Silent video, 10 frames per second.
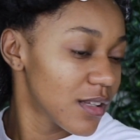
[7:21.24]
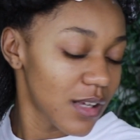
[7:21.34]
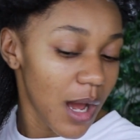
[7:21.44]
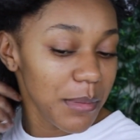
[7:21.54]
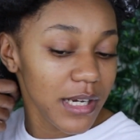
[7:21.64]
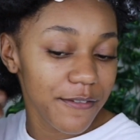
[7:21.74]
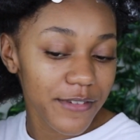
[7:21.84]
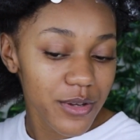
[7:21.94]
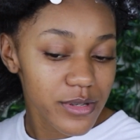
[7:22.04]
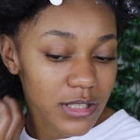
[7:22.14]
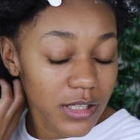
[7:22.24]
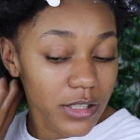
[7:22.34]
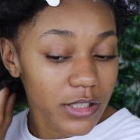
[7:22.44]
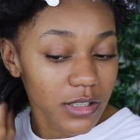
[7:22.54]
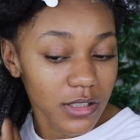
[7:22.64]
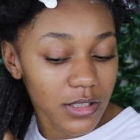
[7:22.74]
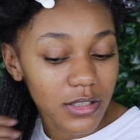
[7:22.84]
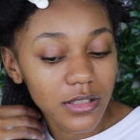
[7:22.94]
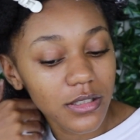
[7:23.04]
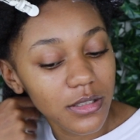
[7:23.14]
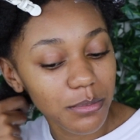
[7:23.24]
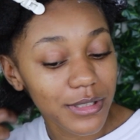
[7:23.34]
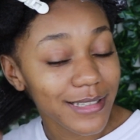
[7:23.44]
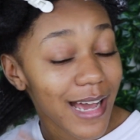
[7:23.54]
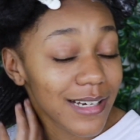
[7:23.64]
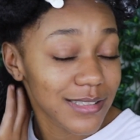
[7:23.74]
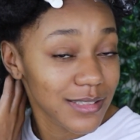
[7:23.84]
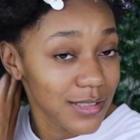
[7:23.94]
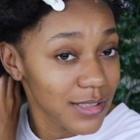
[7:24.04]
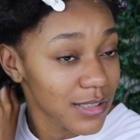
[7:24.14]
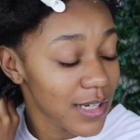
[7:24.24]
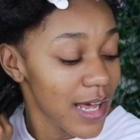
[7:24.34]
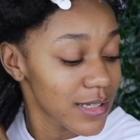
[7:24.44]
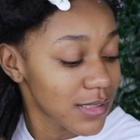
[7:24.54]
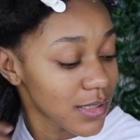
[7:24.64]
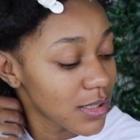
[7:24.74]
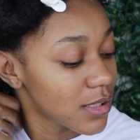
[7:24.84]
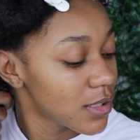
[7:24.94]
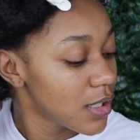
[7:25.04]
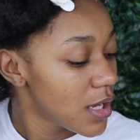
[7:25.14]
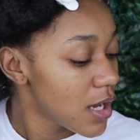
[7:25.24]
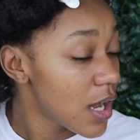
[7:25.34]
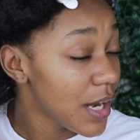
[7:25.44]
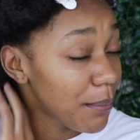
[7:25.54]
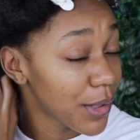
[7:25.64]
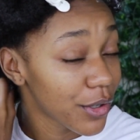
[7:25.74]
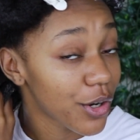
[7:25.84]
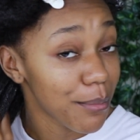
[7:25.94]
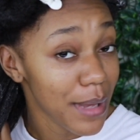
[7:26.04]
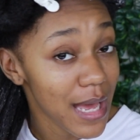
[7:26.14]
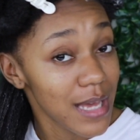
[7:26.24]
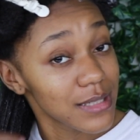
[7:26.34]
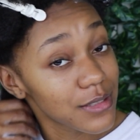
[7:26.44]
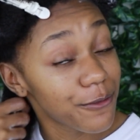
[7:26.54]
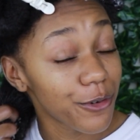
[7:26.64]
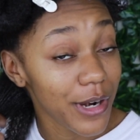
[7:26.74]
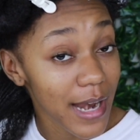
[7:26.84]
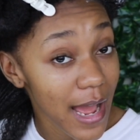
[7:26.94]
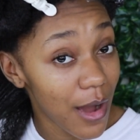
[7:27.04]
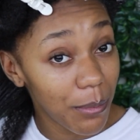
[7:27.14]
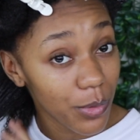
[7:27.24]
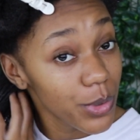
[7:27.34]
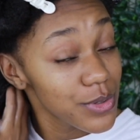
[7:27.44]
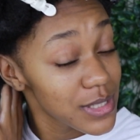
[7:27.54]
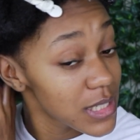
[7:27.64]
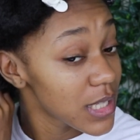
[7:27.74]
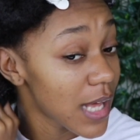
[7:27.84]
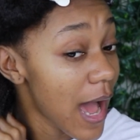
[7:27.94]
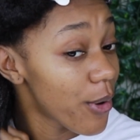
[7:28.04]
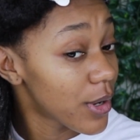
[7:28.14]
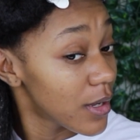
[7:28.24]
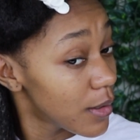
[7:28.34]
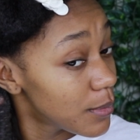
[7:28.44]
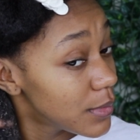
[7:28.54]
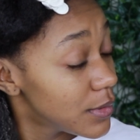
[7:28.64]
I mean, it feels good, but not as good as the Honey Miracle Mask for now, but we'll see the outcome.